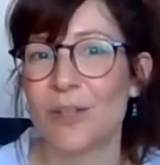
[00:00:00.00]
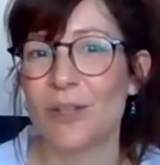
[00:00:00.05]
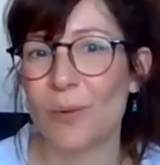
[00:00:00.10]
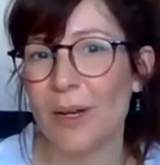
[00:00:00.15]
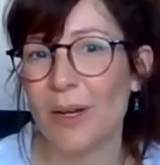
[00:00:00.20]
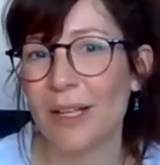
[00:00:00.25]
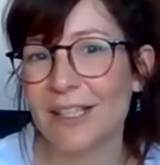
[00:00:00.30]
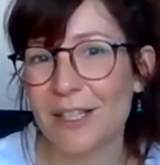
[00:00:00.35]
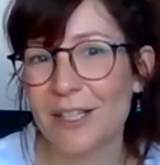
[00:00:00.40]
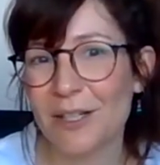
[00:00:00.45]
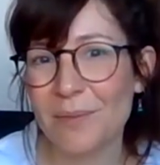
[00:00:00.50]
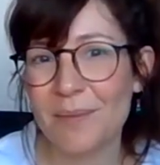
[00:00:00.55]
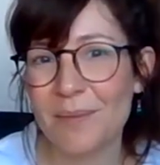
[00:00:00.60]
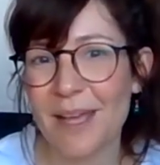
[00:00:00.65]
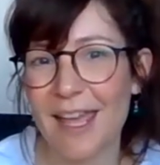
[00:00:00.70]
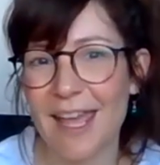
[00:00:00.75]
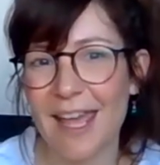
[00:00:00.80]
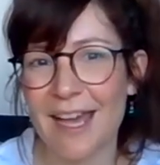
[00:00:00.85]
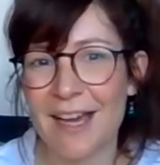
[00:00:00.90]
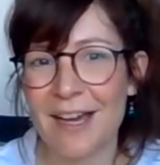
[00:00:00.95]
So
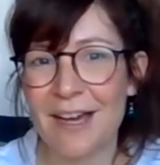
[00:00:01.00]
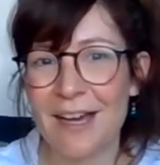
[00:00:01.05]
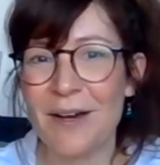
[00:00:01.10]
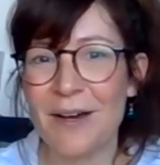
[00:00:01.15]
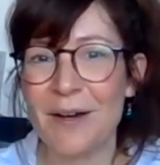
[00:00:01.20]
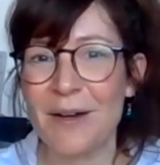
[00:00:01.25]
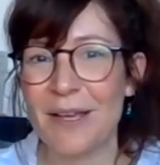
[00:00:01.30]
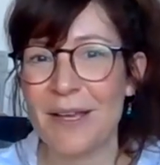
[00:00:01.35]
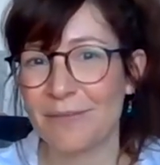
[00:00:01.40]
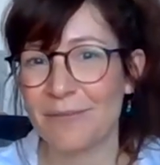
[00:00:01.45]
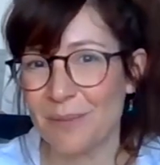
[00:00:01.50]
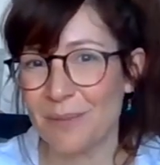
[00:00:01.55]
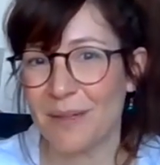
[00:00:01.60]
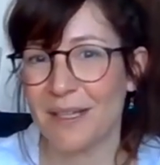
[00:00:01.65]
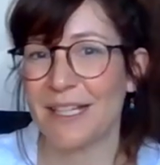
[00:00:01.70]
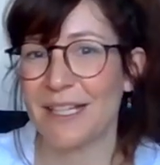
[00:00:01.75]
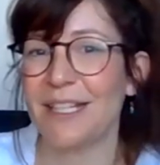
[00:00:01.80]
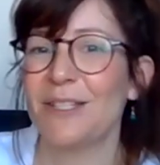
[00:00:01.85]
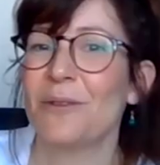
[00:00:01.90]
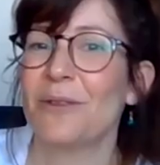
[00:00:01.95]
welcome
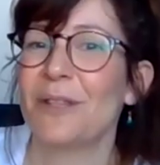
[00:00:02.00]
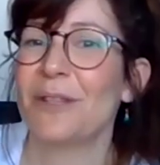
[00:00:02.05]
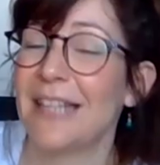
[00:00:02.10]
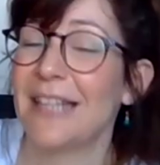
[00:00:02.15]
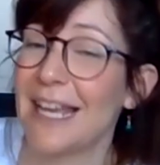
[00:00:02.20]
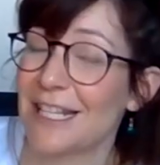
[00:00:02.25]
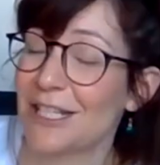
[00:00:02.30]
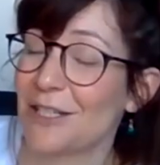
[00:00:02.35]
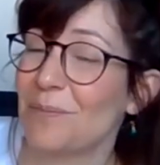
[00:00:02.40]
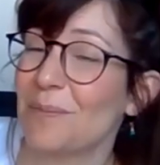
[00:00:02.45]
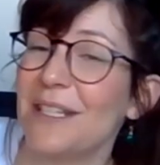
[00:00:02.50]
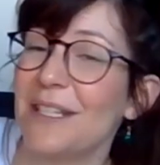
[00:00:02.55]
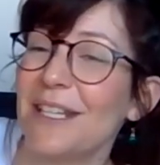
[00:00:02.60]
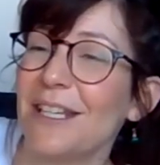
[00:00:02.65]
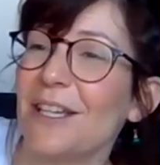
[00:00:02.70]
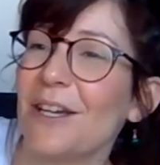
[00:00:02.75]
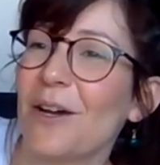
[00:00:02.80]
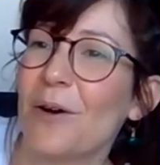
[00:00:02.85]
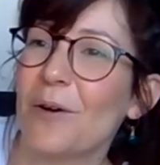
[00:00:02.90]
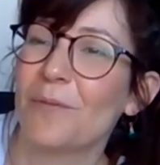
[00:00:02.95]
everybody to the last
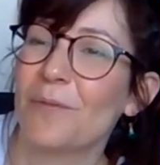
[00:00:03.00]
meeting